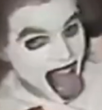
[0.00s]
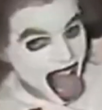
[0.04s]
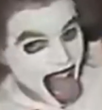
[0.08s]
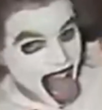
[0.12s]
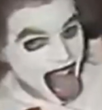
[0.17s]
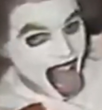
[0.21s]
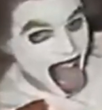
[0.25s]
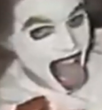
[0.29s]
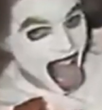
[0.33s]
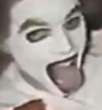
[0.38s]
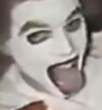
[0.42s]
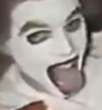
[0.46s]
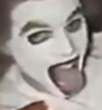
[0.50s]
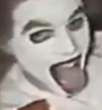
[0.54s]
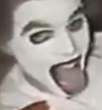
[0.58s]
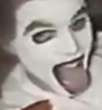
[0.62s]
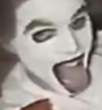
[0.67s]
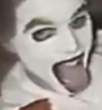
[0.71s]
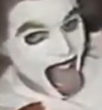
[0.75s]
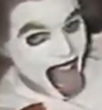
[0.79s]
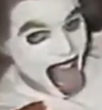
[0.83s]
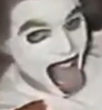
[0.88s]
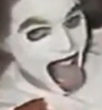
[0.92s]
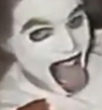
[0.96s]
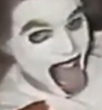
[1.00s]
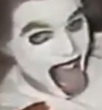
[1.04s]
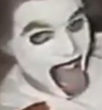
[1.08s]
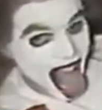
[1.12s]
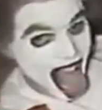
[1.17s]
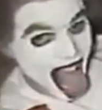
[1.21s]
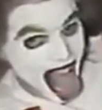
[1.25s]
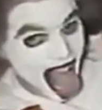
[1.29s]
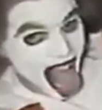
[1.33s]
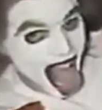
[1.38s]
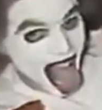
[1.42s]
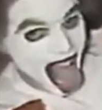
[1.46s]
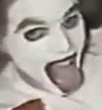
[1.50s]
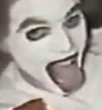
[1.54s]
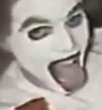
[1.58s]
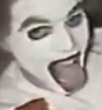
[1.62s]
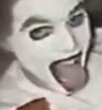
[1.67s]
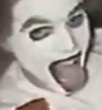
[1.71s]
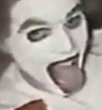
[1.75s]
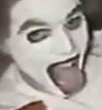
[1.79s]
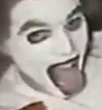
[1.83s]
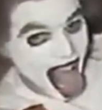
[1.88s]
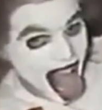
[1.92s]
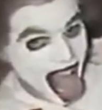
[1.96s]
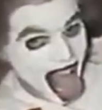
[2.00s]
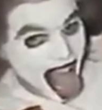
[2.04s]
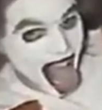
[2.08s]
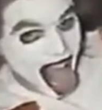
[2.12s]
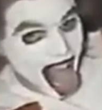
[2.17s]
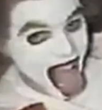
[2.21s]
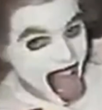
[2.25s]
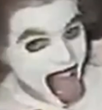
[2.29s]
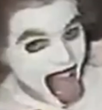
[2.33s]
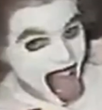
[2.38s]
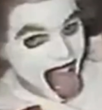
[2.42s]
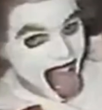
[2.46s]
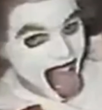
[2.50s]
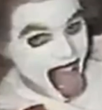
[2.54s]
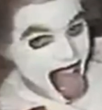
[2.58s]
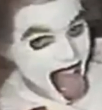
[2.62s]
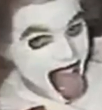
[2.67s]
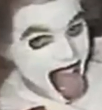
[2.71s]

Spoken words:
who says he is a thrash fan. Look at that.